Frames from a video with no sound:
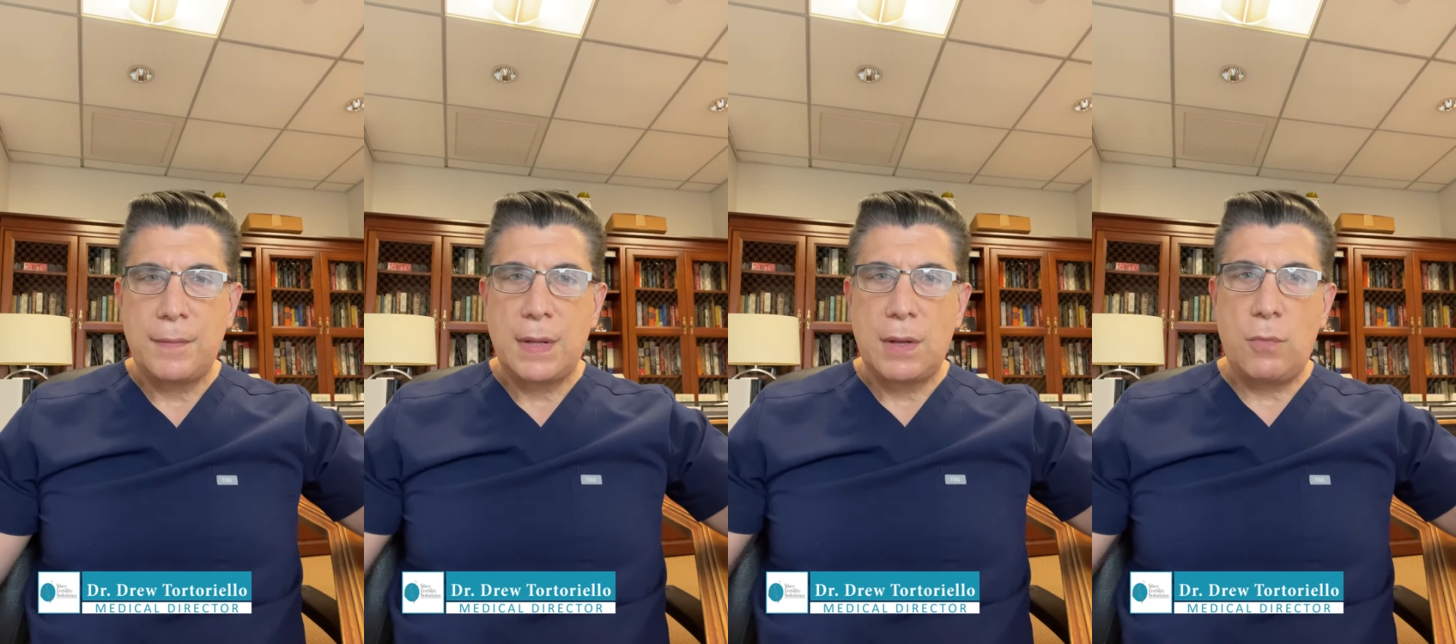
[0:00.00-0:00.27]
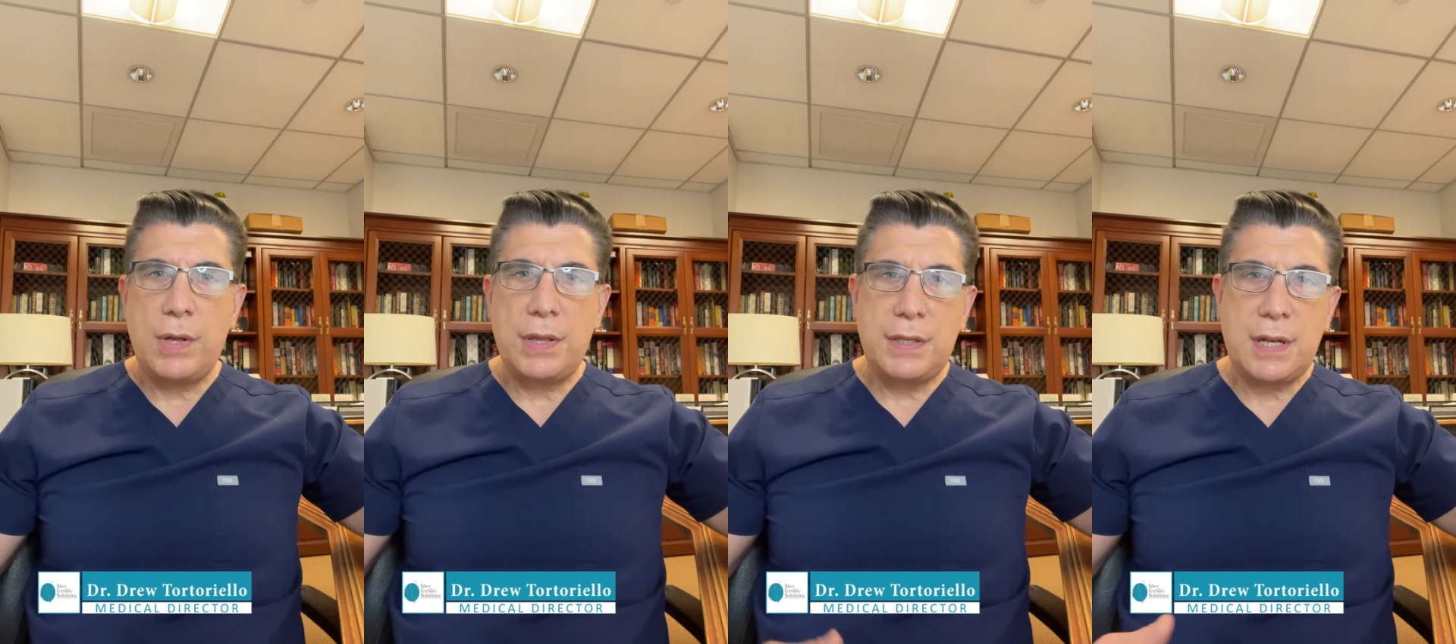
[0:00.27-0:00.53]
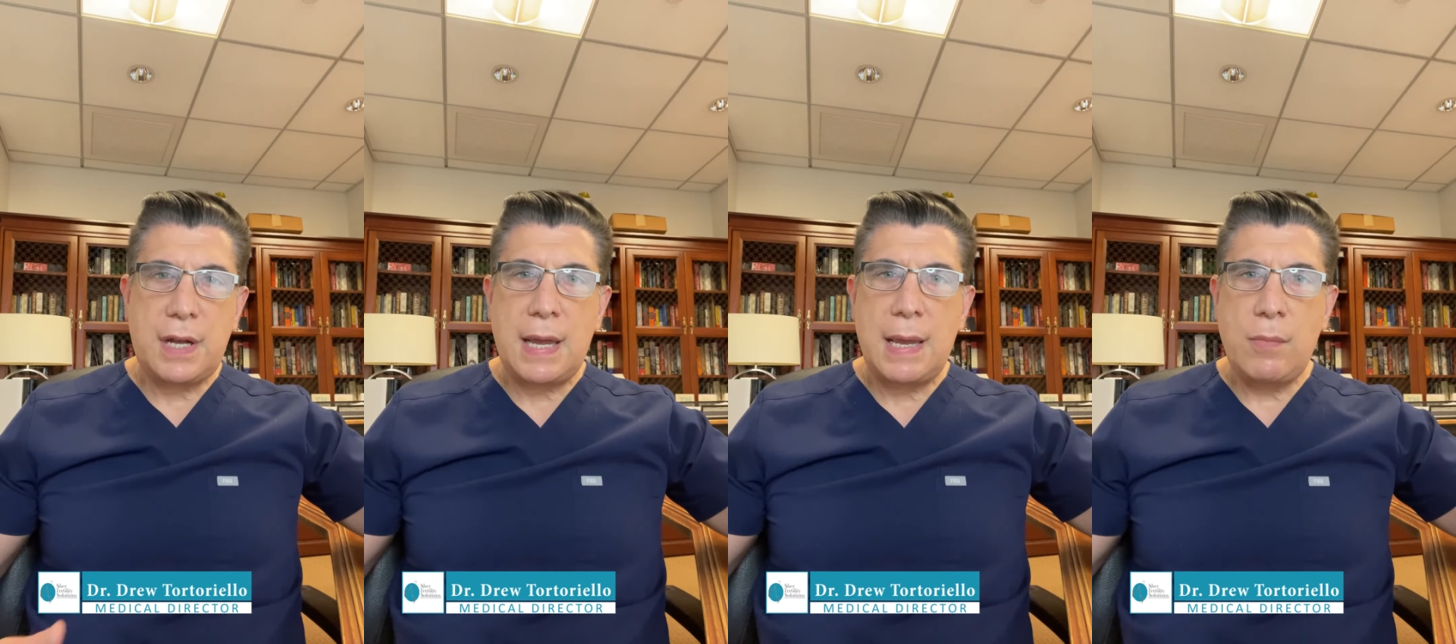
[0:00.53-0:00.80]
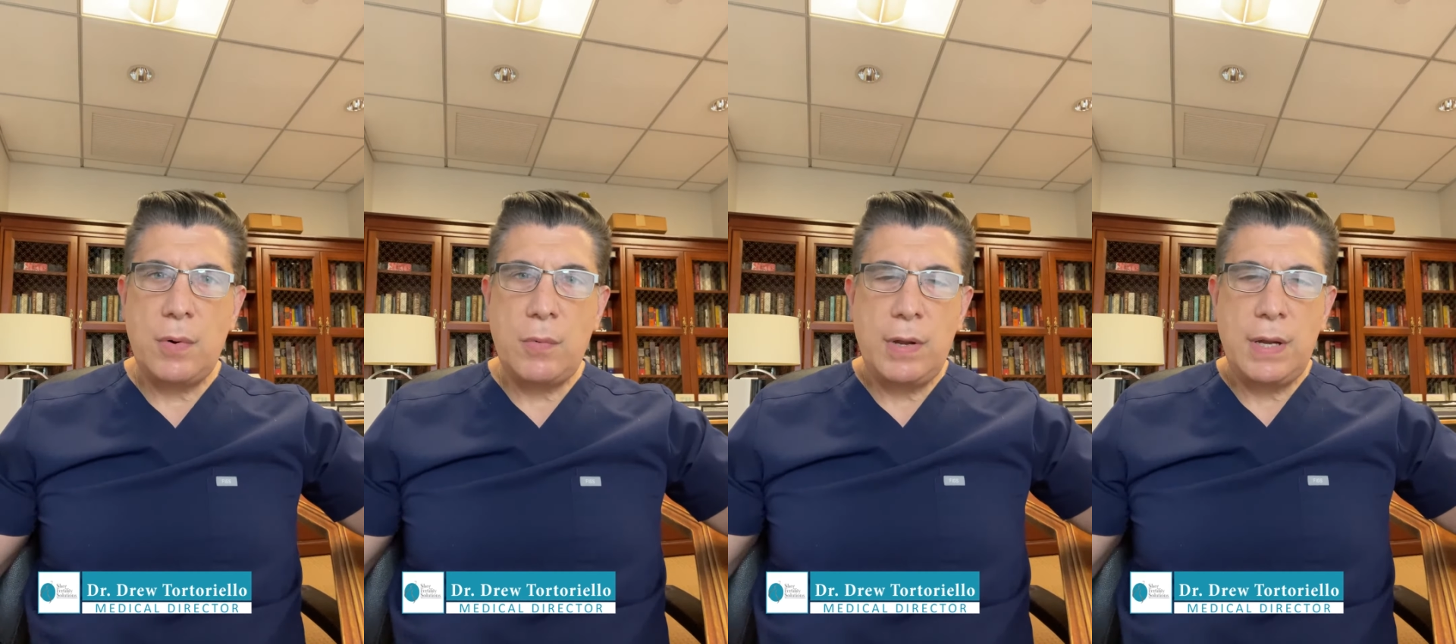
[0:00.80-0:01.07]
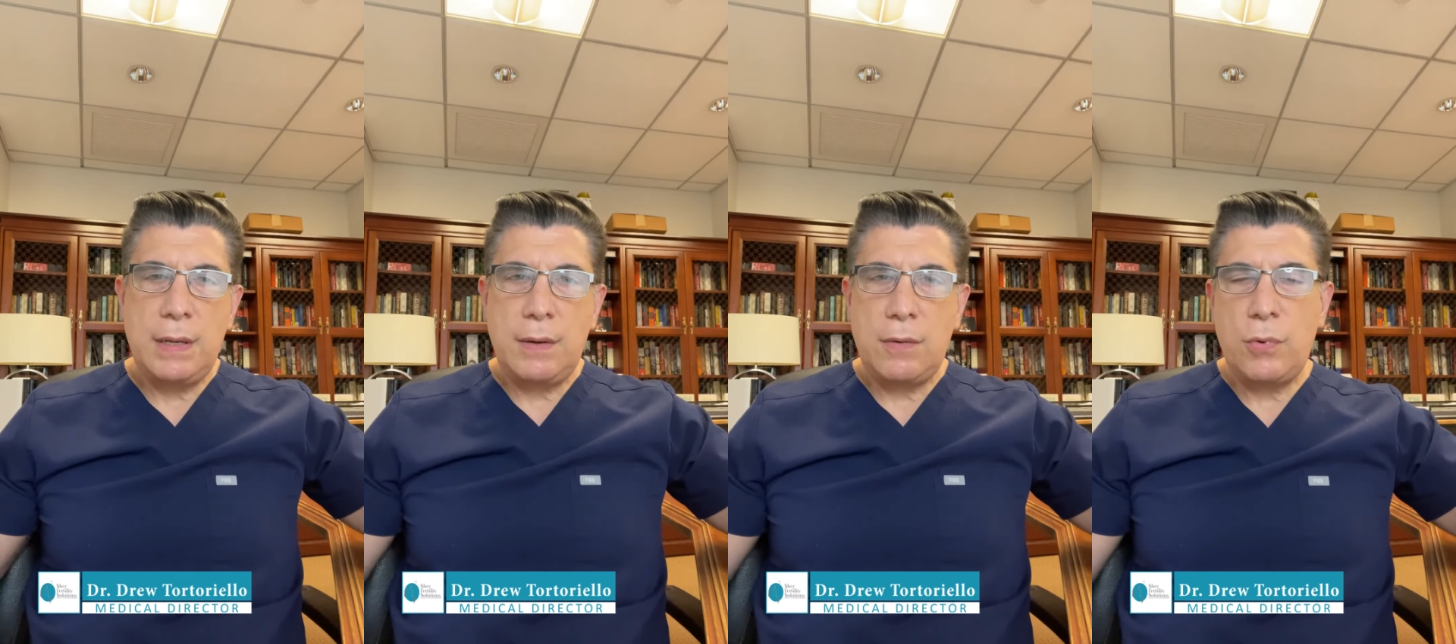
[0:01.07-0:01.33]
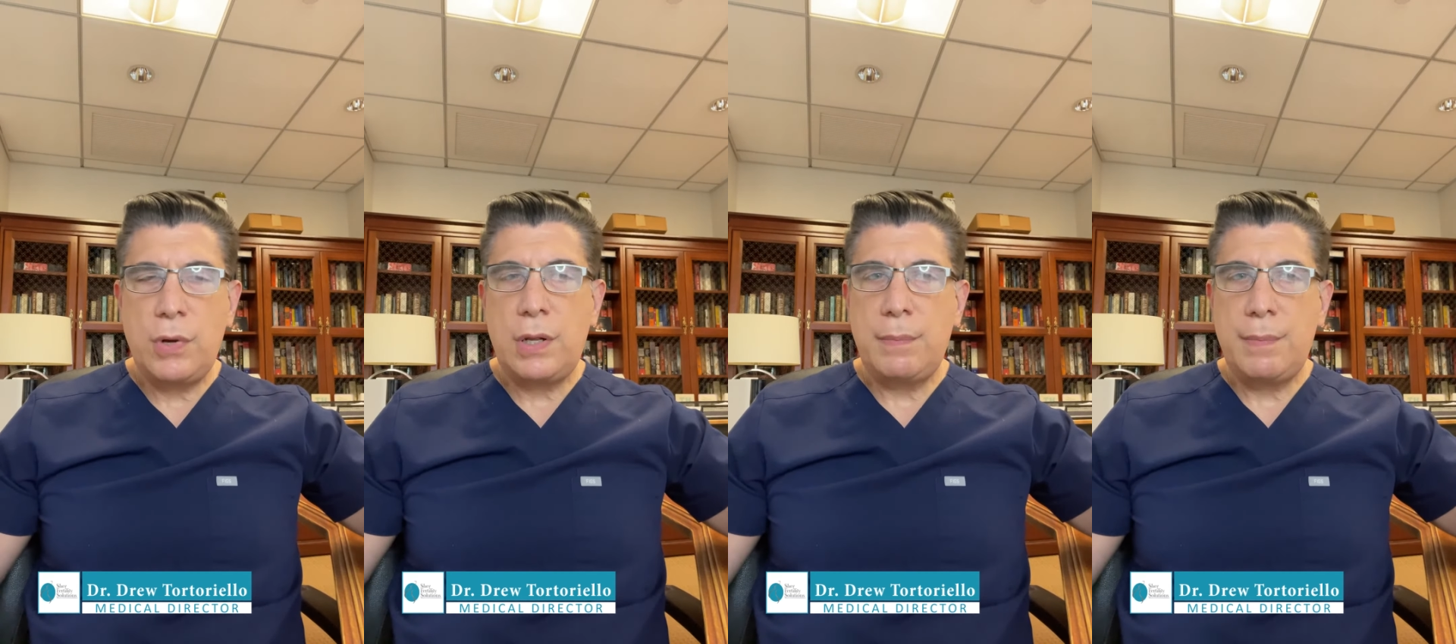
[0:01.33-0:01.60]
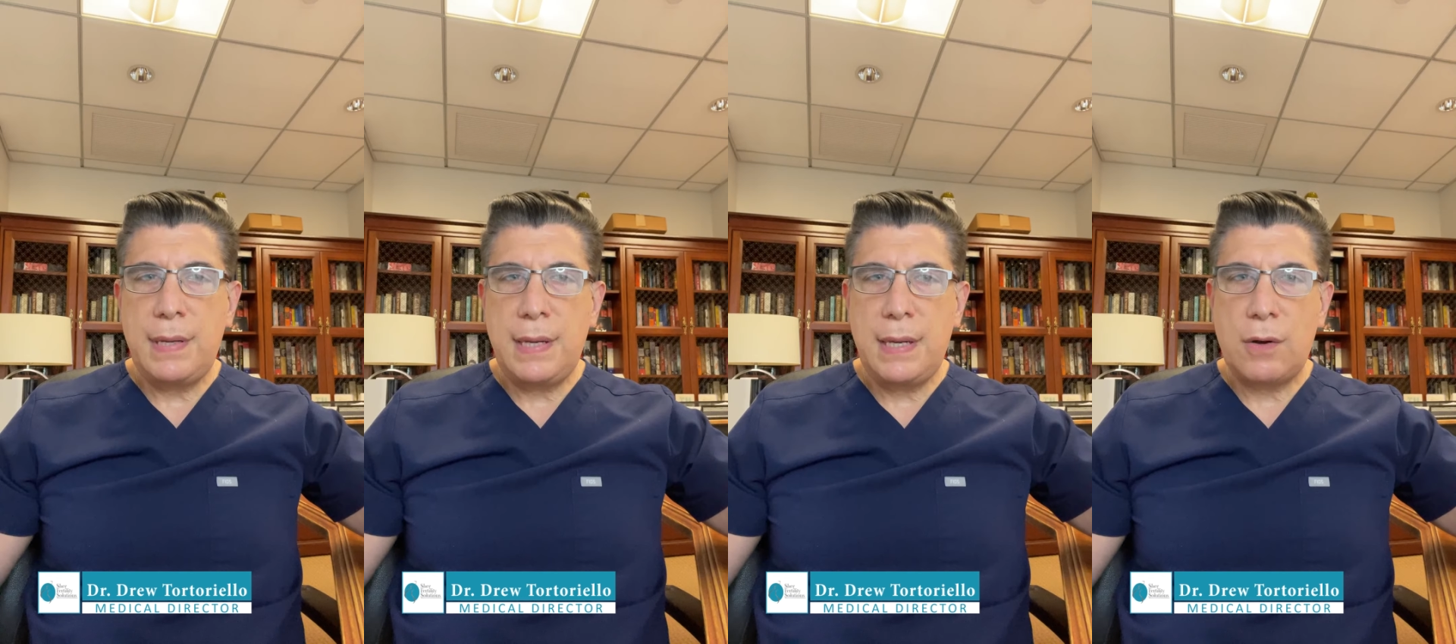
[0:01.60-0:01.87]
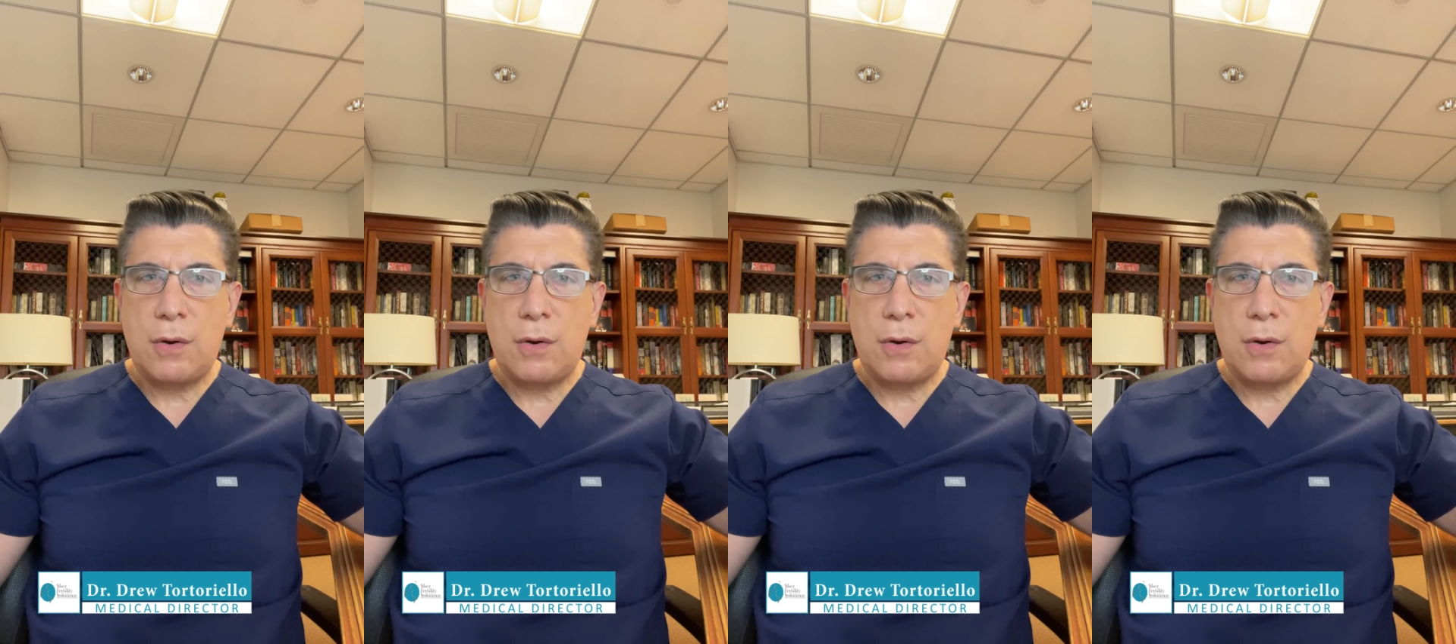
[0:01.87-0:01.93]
With time, we will be